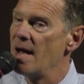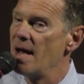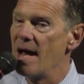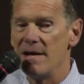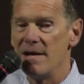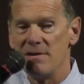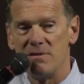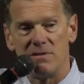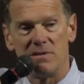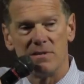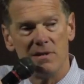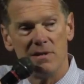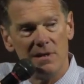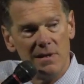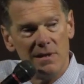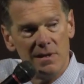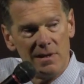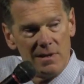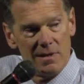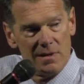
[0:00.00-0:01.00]
As
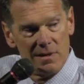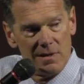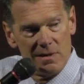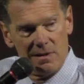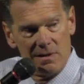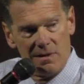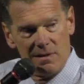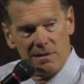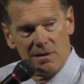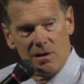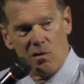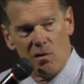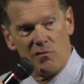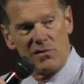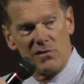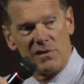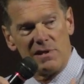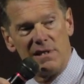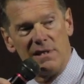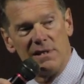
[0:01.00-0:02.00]

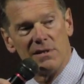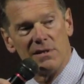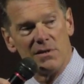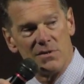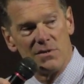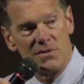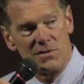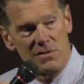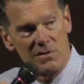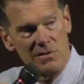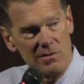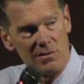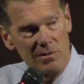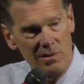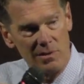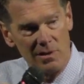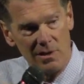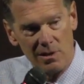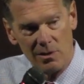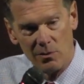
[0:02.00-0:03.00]
over the years,
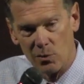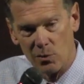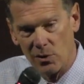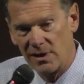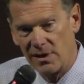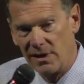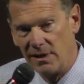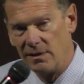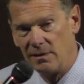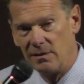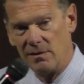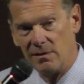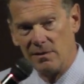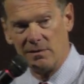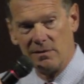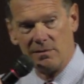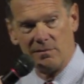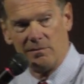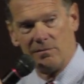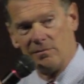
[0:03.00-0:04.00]
working
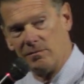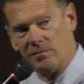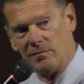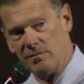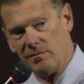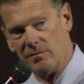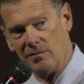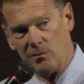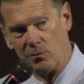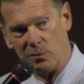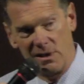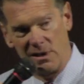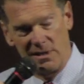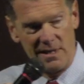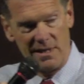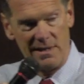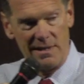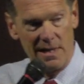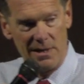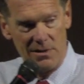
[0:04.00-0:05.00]
with
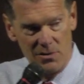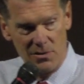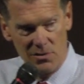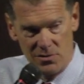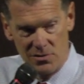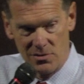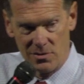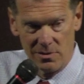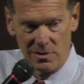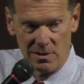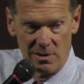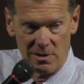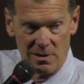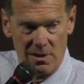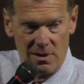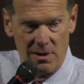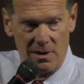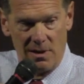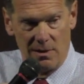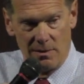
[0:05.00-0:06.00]
teenagers,
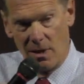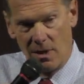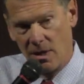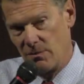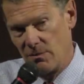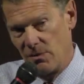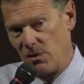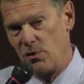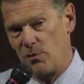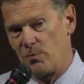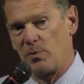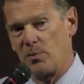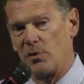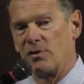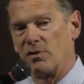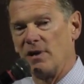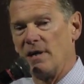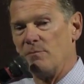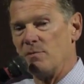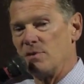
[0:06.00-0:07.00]
our youth
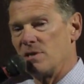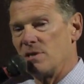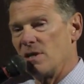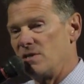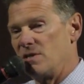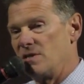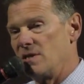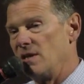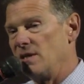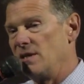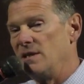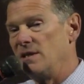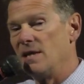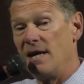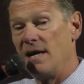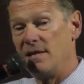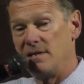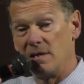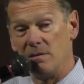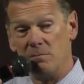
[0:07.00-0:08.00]
program was on Sunday
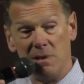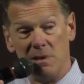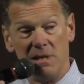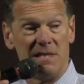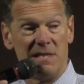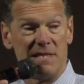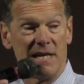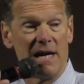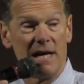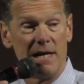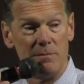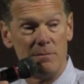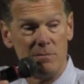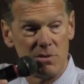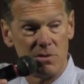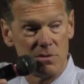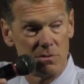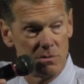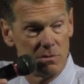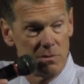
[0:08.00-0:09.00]
nights, and many
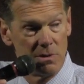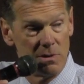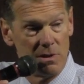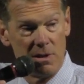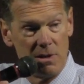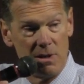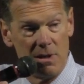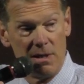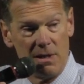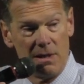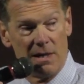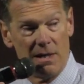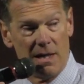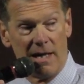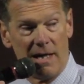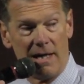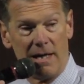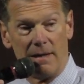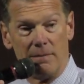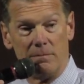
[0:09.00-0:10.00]
times
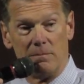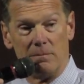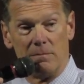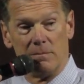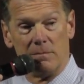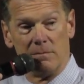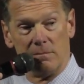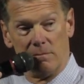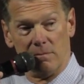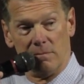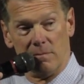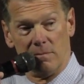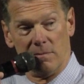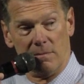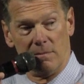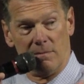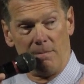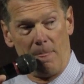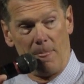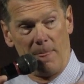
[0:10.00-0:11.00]
um,
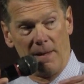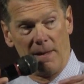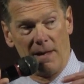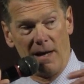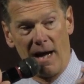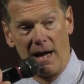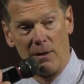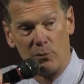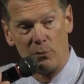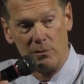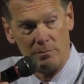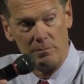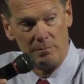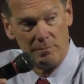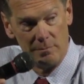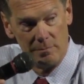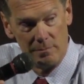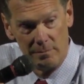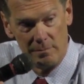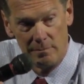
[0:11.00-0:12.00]
I would
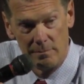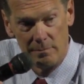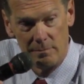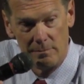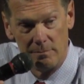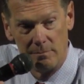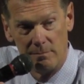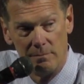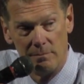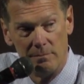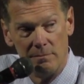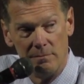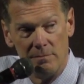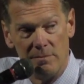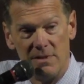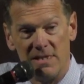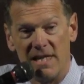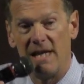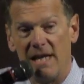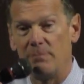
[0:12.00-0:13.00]

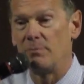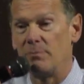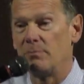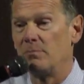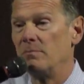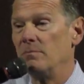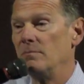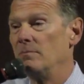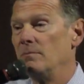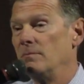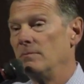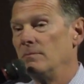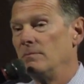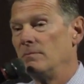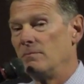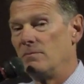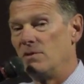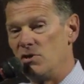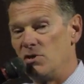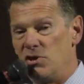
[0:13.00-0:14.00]
tape
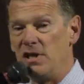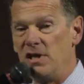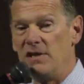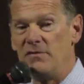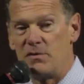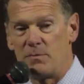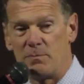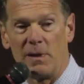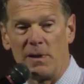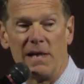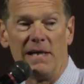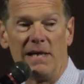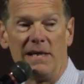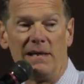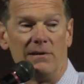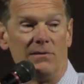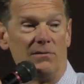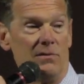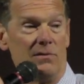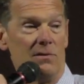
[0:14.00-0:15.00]
the Chiefs
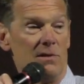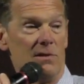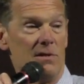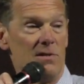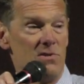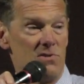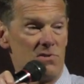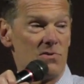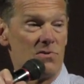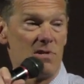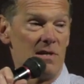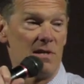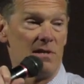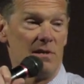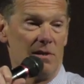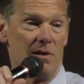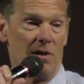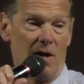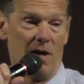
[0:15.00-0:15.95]
playing so that